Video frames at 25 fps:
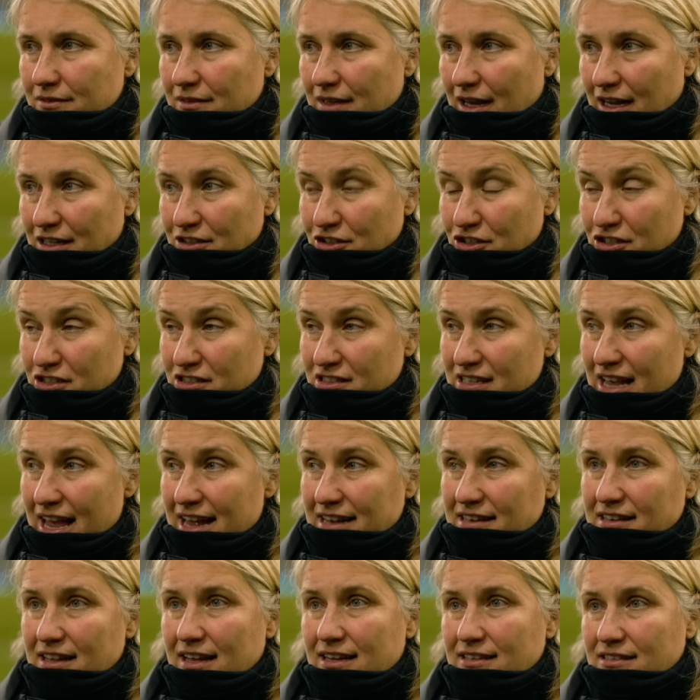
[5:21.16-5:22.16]
I just
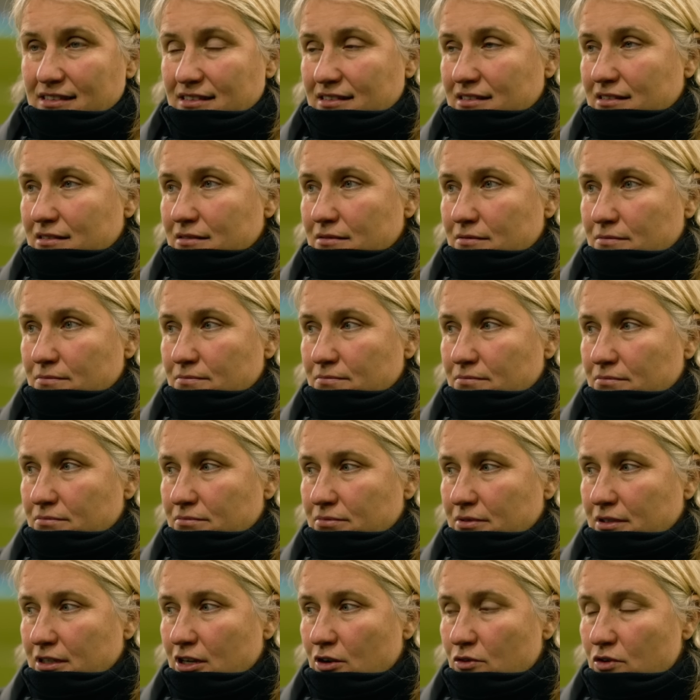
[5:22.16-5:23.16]
said there's,
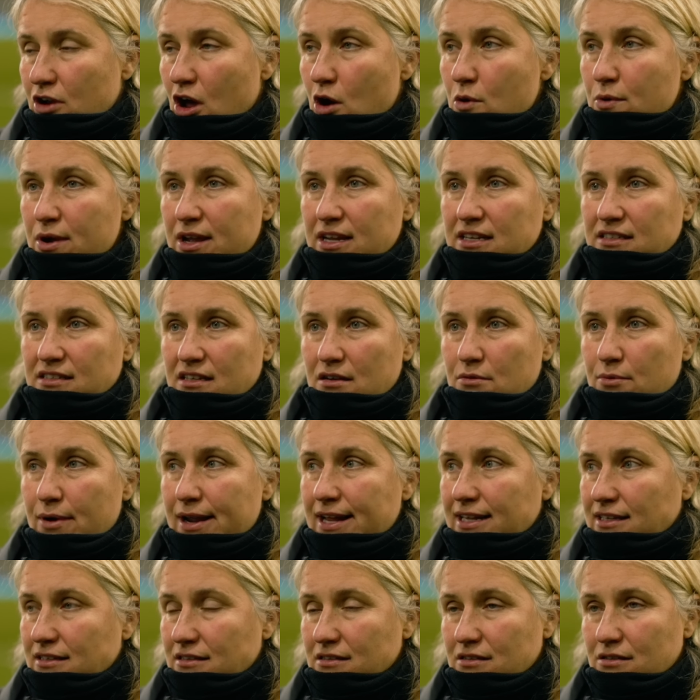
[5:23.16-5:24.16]
you know, no easy
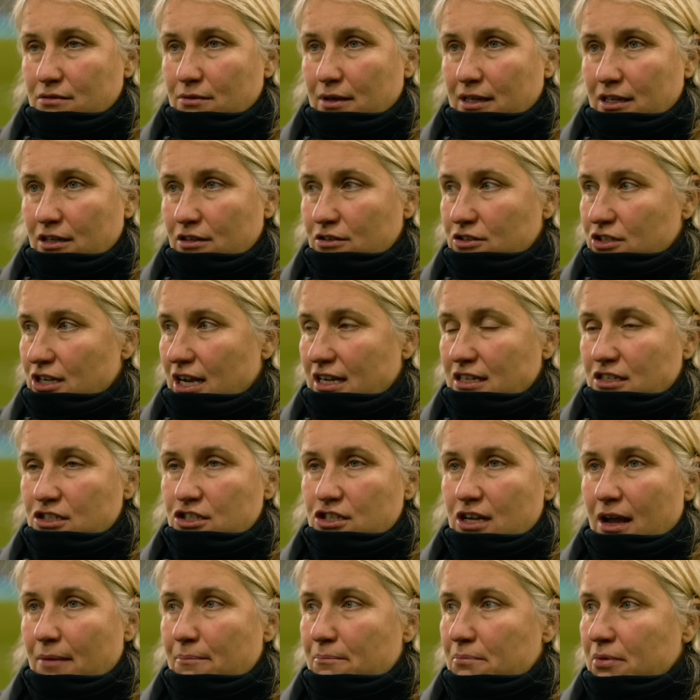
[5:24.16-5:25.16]
wins when you chase
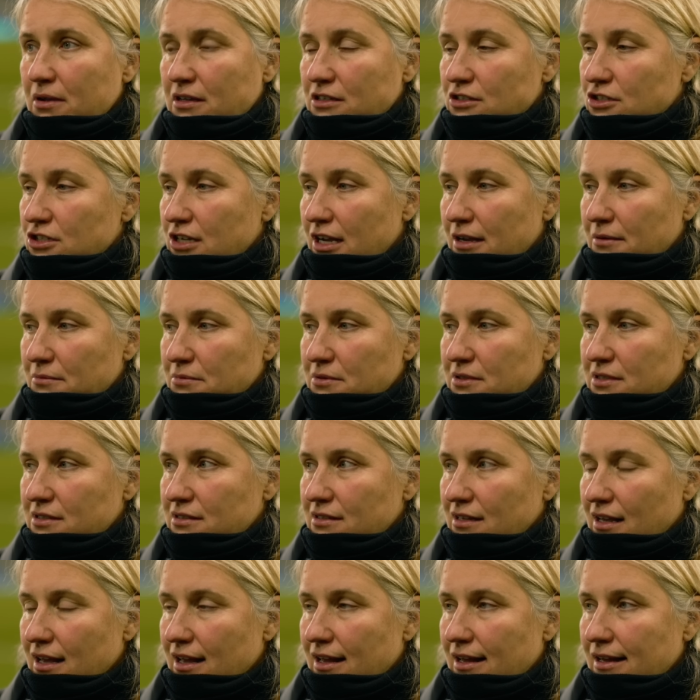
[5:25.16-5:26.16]

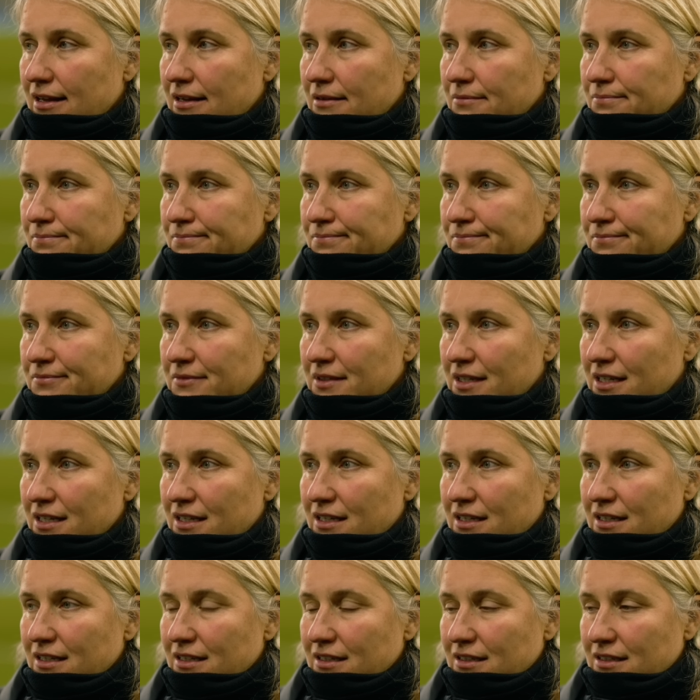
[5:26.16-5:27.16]
championships. Um,
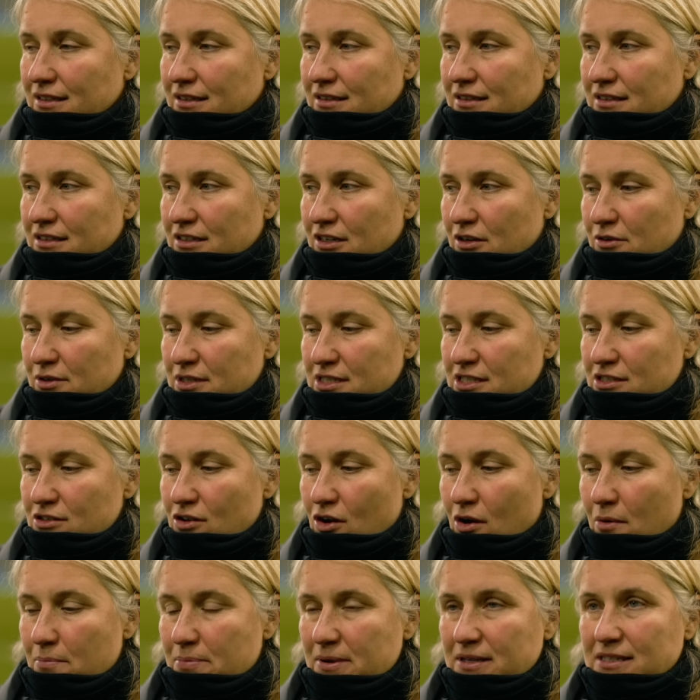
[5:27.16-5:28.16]
you know, it's
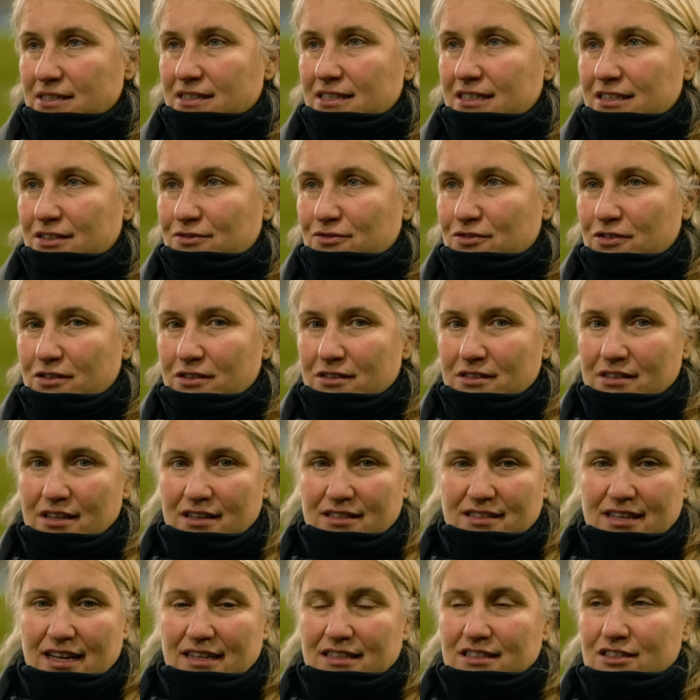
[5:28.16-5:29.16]
not a business for, as I
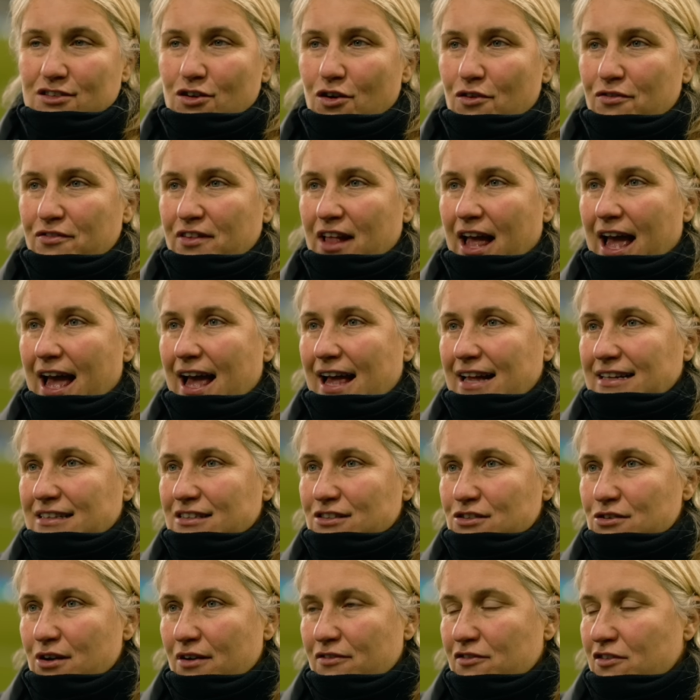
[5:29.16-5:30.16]
said, soft
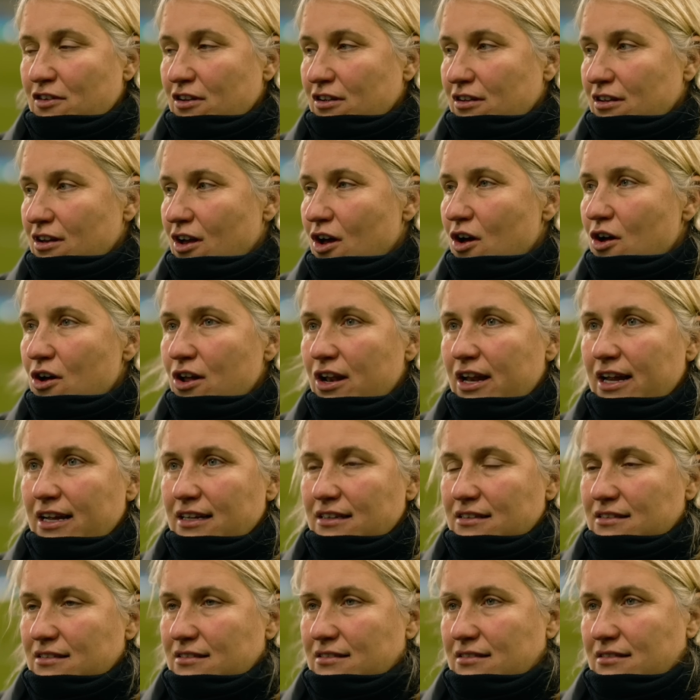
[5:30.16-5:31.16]
hands. You have to earn
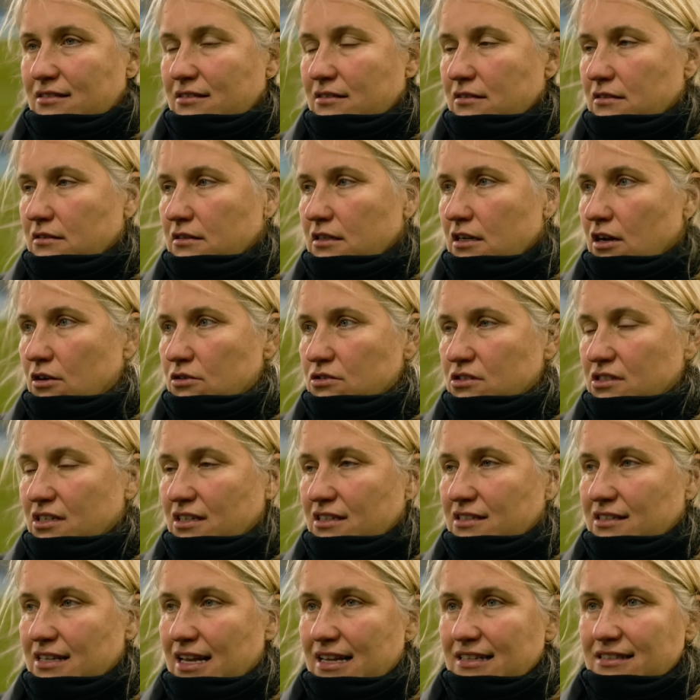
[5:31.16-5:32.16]
it. You know,
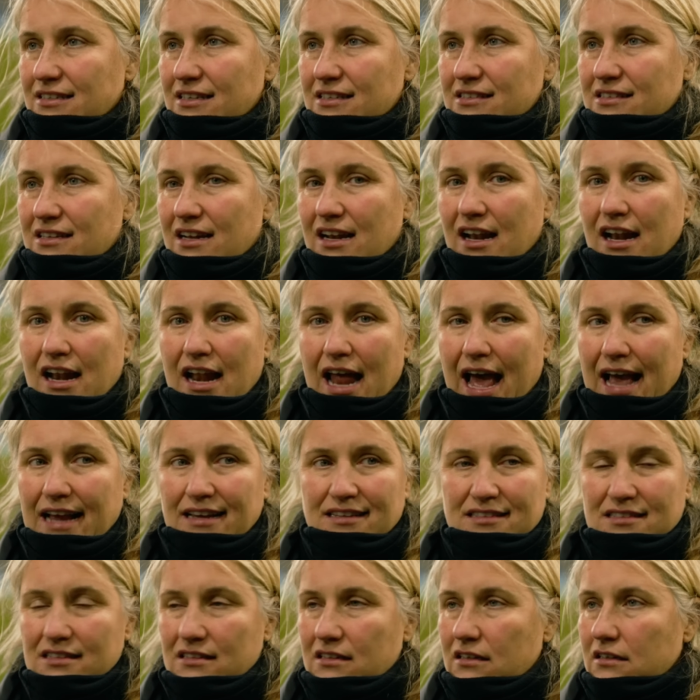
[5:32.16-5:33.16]
success isn't an
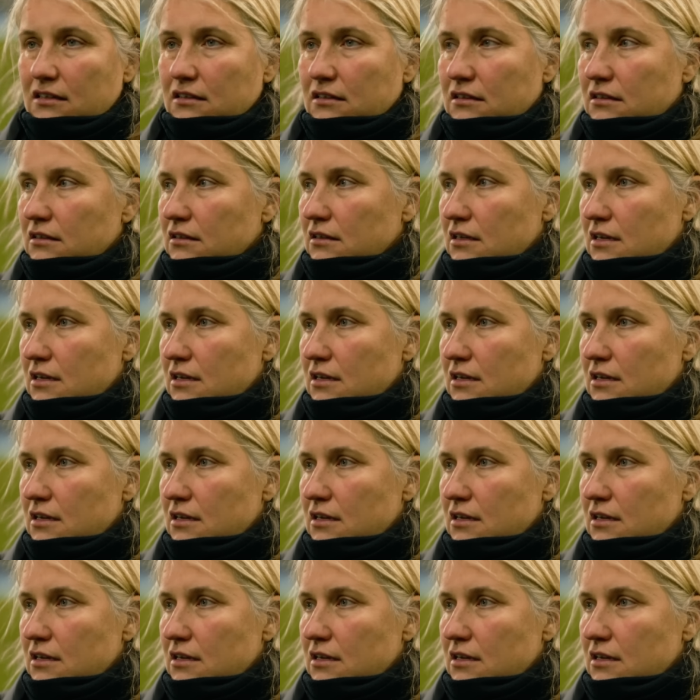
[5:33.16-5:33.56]
accident.